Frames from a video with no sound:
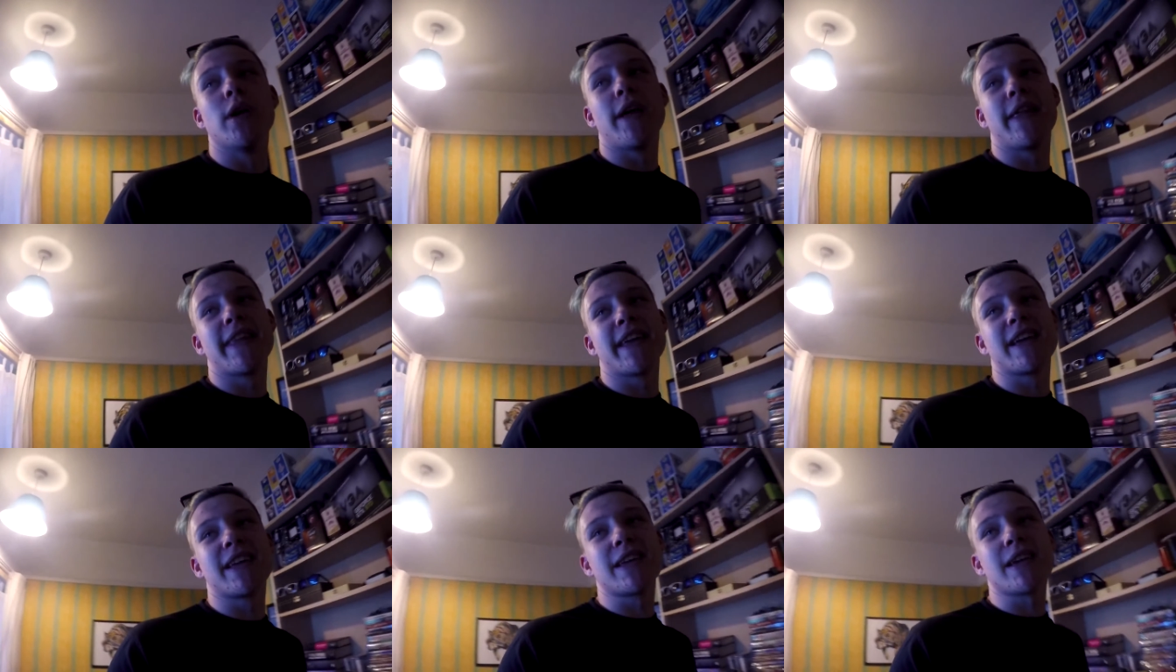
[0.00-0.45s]
I
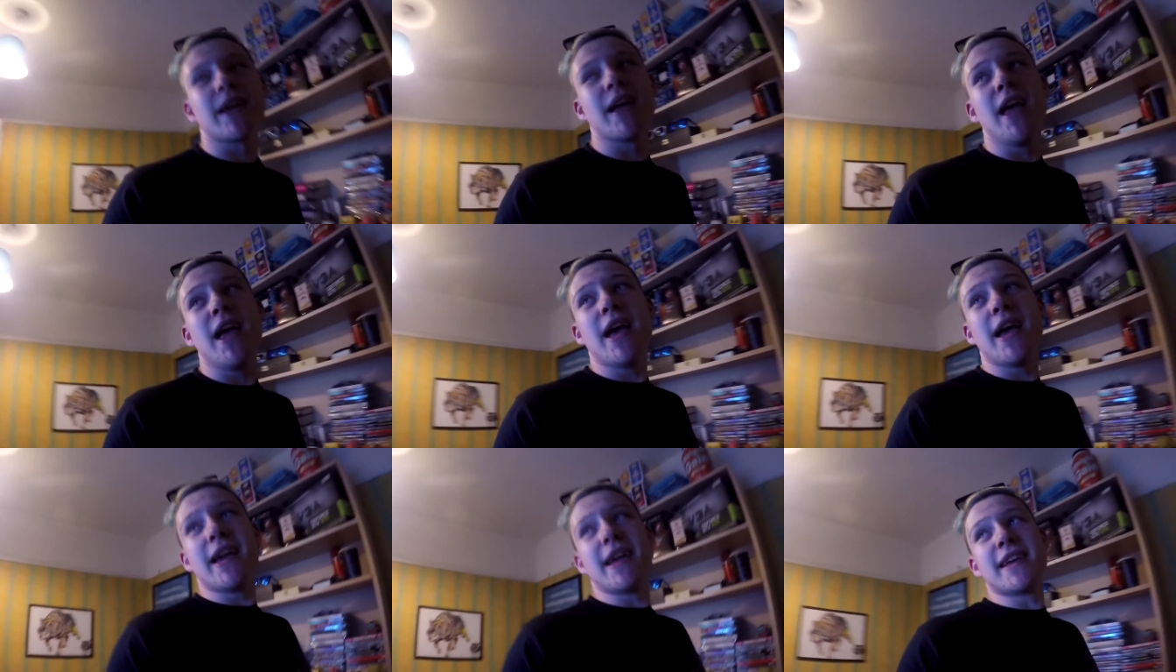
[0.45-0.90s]
think
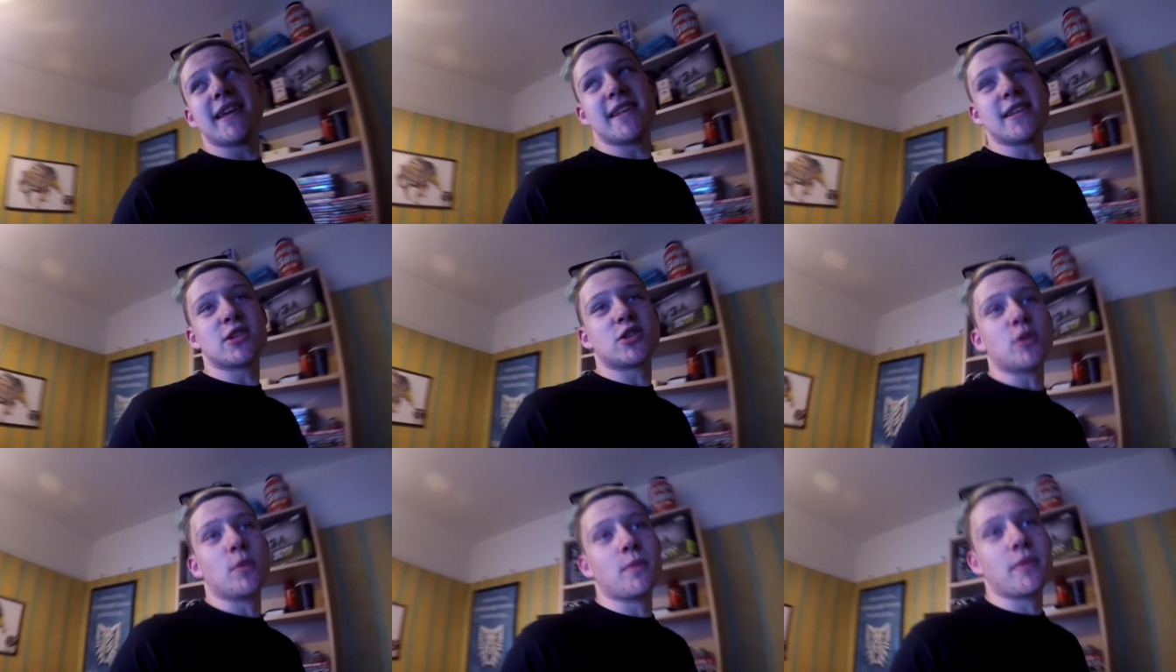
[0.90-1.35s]

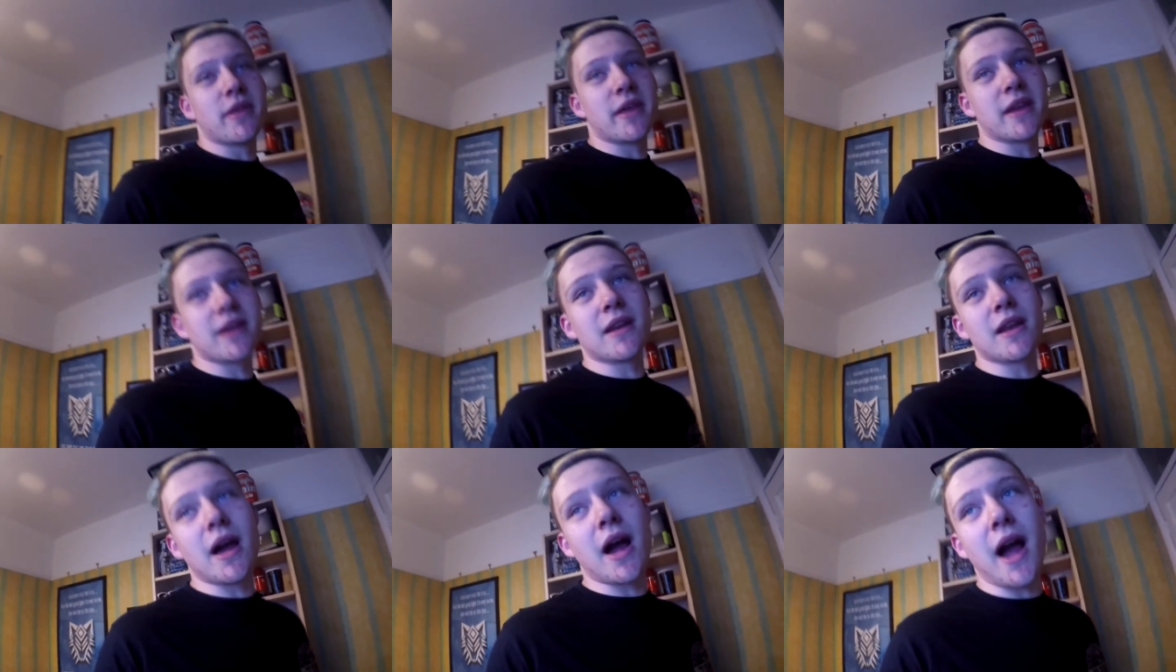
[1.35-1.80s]
eat
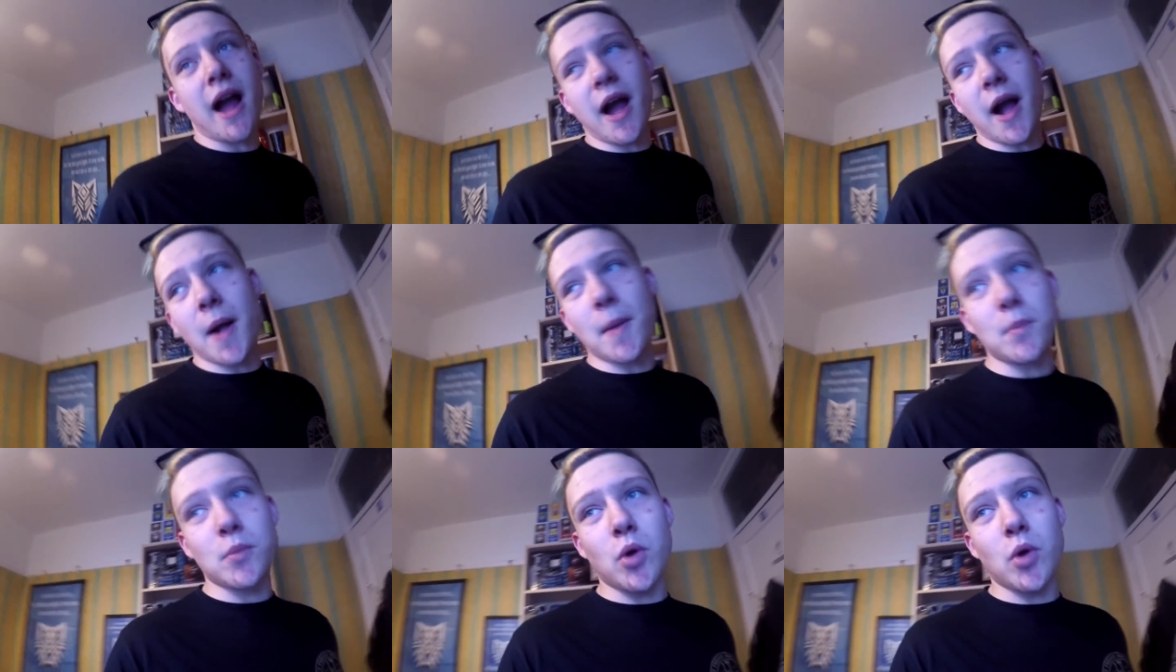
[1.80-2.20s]
something, um,